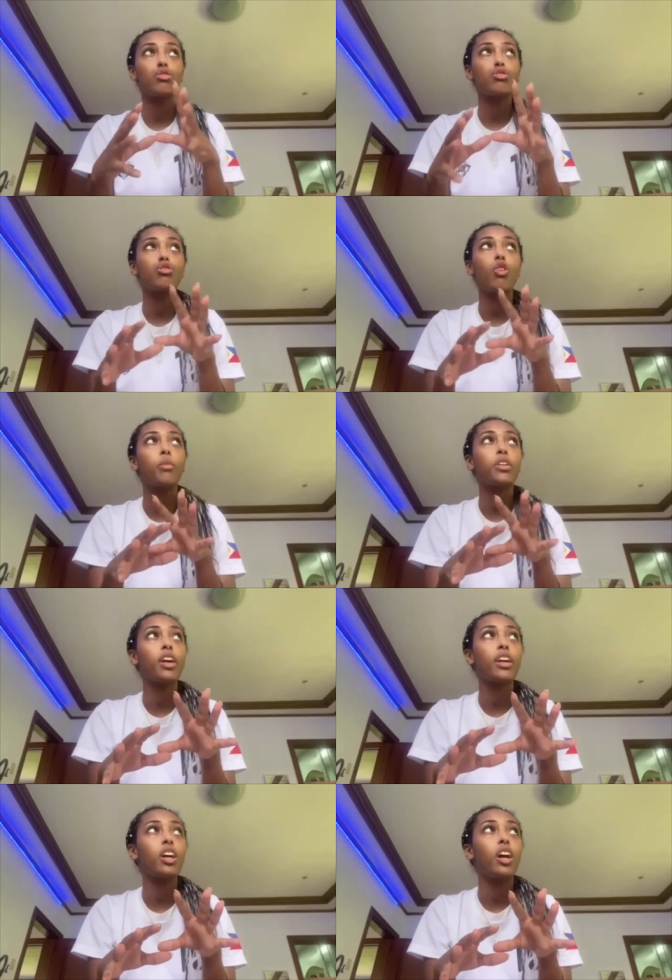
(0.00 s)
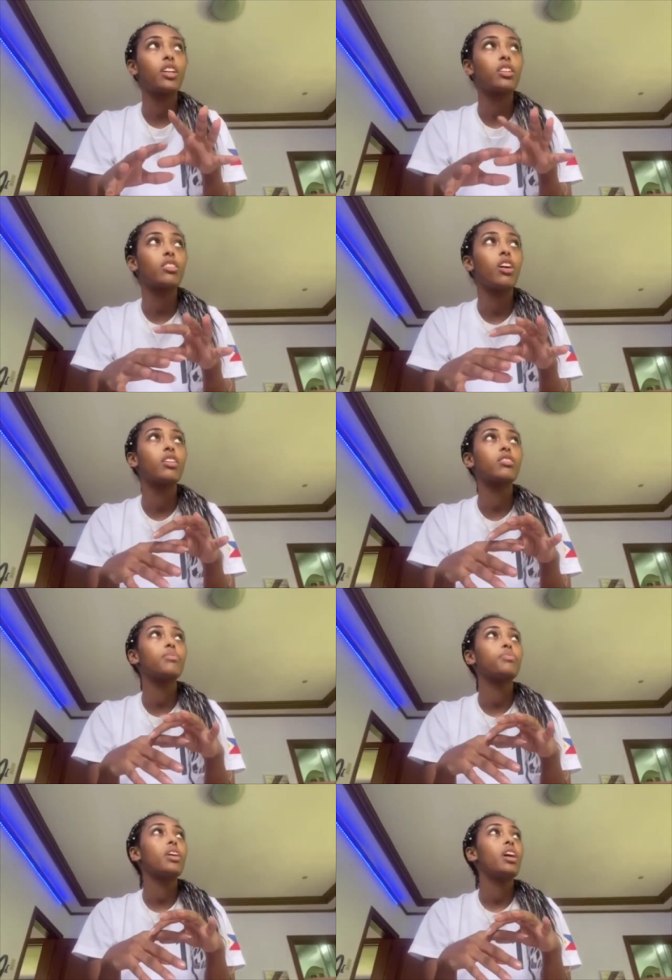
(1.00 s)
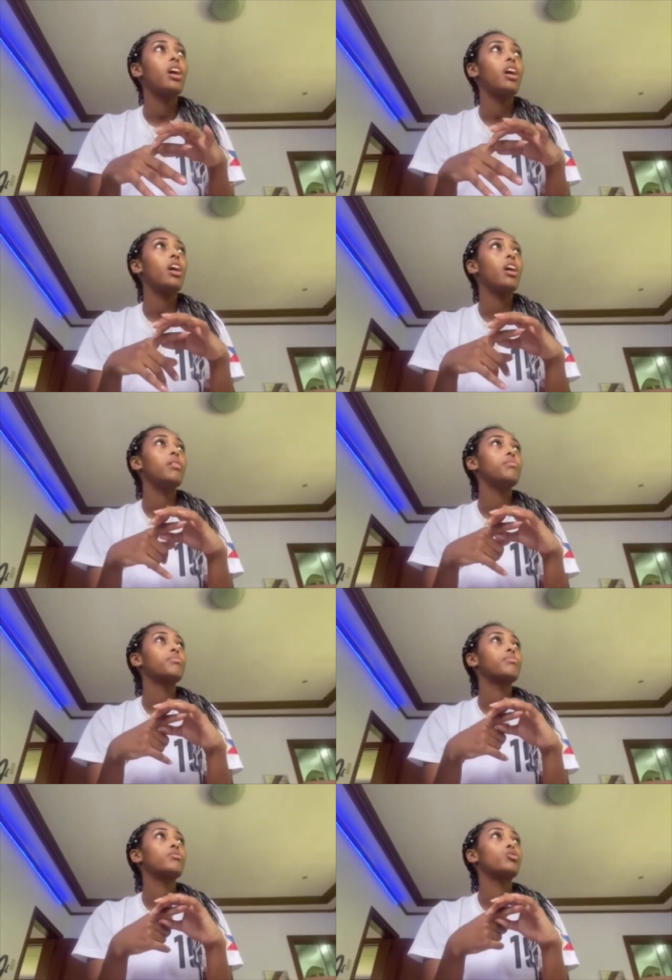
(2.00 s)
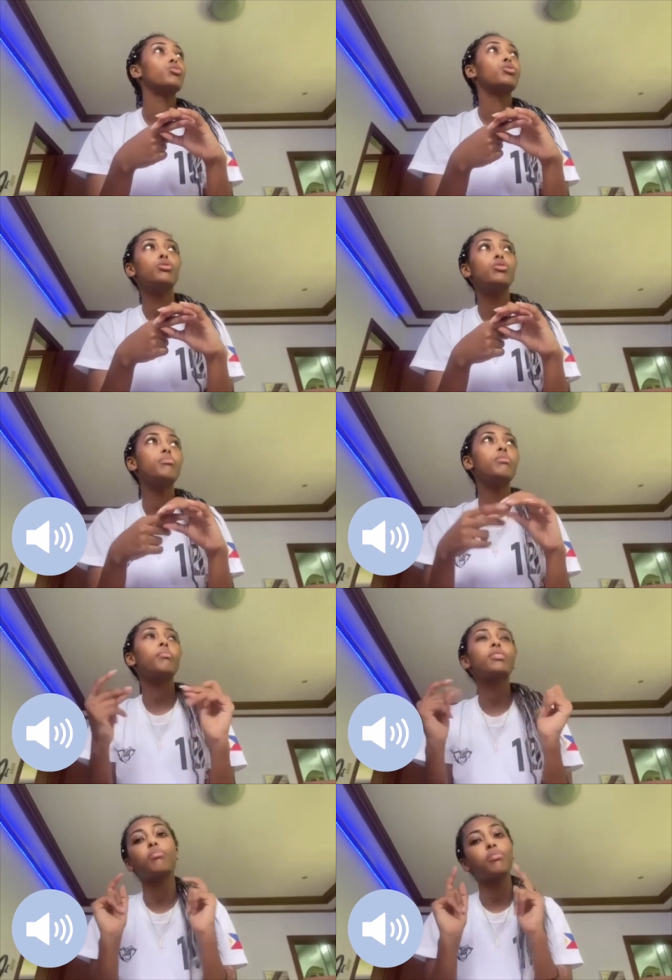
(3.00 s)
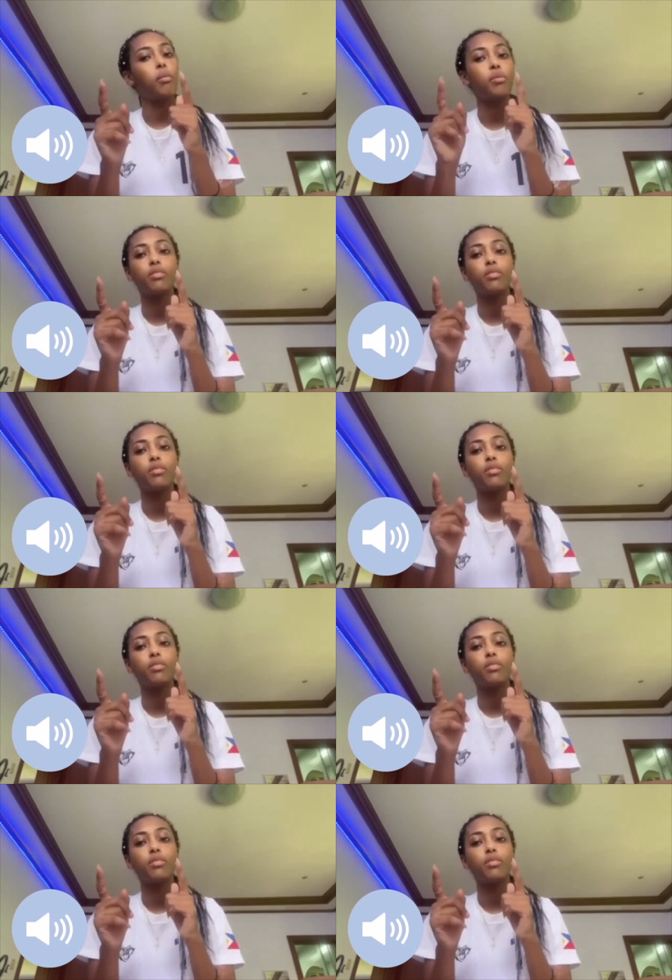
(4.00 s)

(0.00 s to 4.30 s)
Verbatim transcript: so many iconic songs. Um, do you remember September?